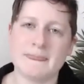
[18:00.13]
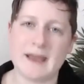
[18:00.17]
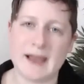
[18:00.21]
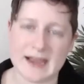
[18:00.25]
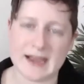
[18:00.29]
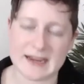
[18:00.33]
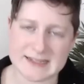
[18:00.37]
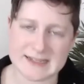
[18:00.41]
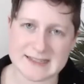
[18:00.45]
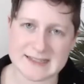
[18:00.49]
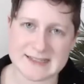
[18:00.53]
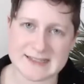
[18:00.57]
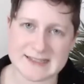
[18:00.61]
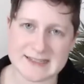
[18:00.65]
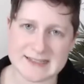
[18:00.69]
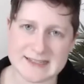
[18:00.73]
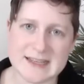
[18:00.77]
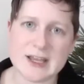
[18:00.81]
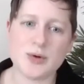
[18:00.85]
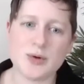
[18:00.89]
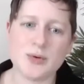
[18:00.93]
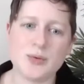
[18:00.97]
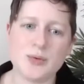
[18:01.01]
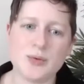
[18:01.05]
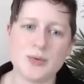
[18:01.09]
I see
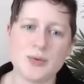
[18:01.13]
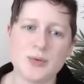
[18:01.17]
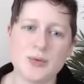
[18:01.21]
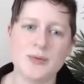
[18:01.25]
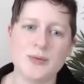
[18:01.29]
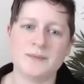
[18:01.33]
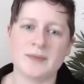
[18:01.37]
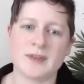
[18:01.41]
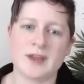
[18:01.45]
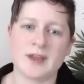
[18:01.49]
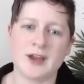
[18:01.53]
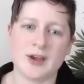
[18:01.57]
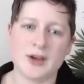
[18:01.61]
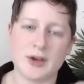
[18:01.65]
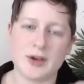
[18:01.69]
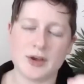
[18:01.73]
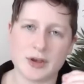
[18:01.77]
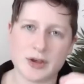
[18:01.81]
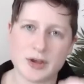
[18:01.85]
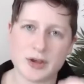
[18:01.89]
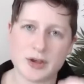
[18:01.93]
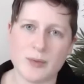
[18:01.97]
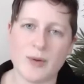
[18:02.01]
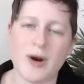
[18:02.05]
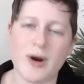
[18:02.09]
you,
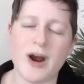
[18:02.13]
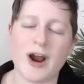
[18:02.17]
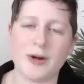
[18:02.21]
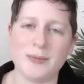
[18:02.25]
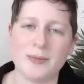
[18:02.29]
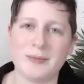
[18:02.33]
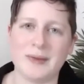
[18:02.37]
you are